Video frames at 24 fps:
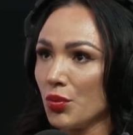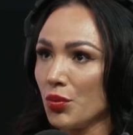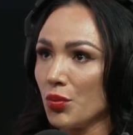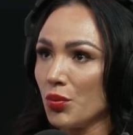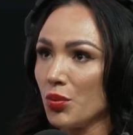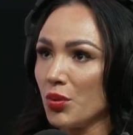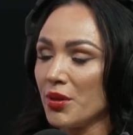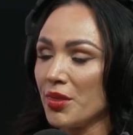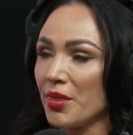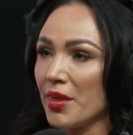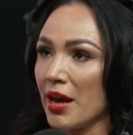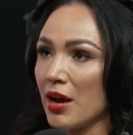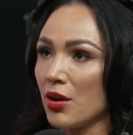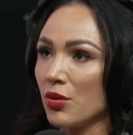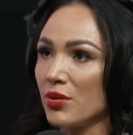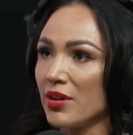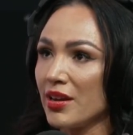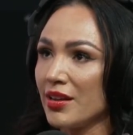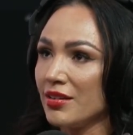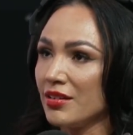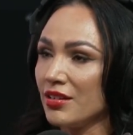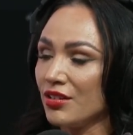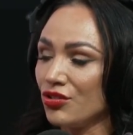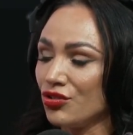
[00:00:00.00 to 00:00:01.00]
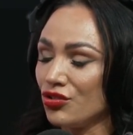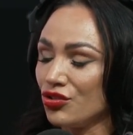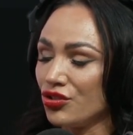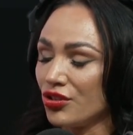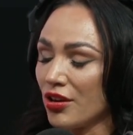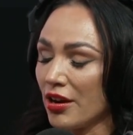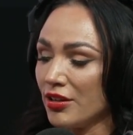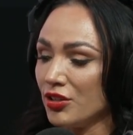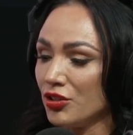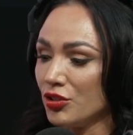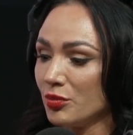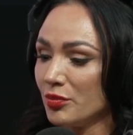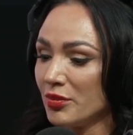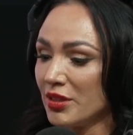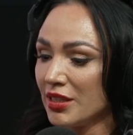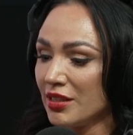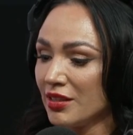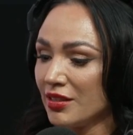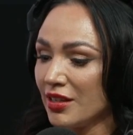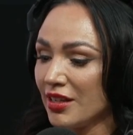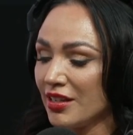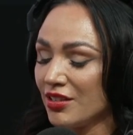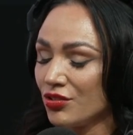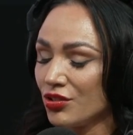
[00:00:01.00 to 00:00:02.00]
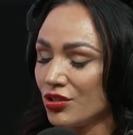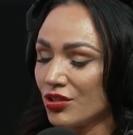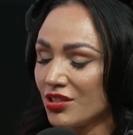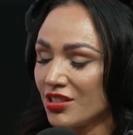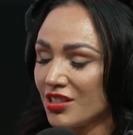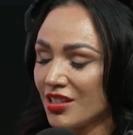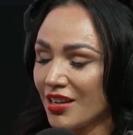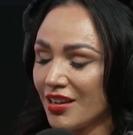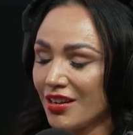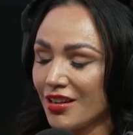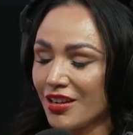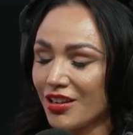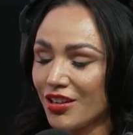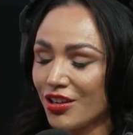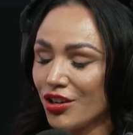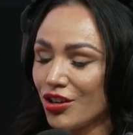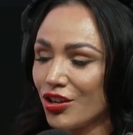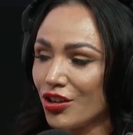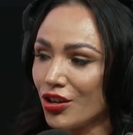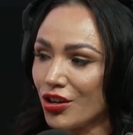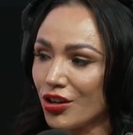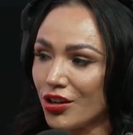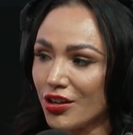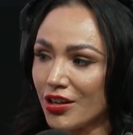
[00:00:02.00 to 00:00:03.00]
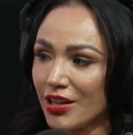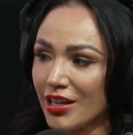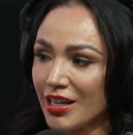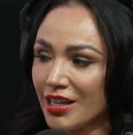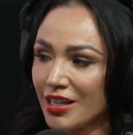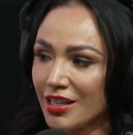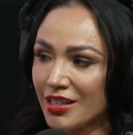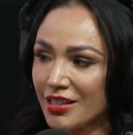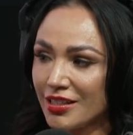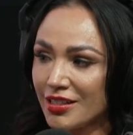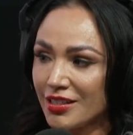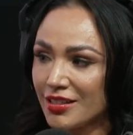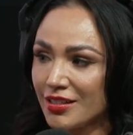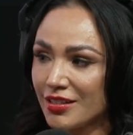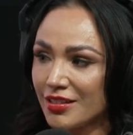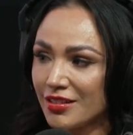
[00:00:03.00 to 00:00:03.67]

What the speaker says: without any judgment and just getting curious,